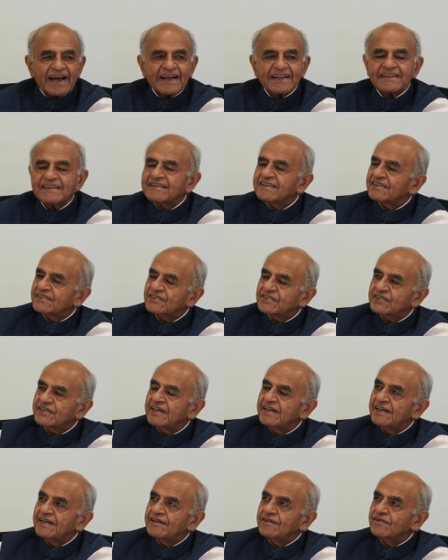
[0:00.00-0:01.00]
The
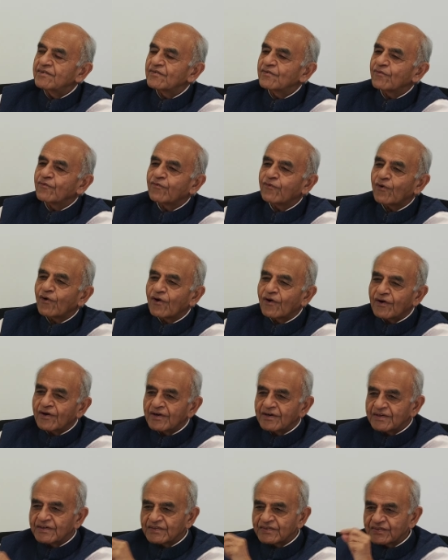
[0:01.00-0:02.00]
seed
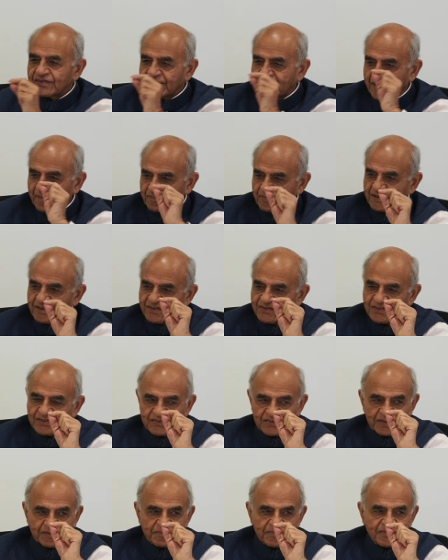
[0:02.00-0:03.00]
for
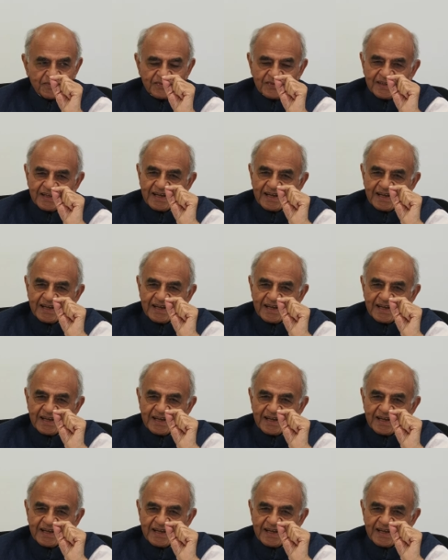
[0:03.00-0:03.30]
skepticism